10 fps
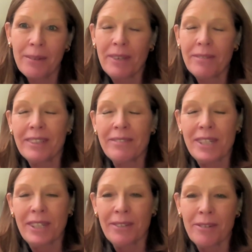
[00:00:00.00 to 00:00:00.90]
We've lived
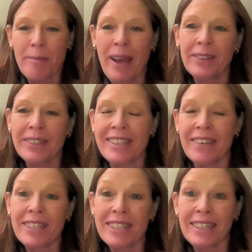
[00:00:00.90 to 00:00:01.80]
here for about
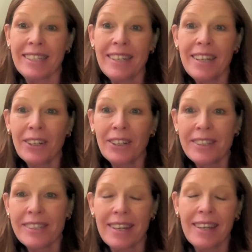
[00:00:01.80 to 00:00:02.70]
17
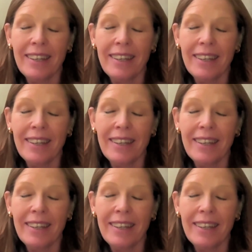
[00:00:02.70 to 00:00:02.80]
years.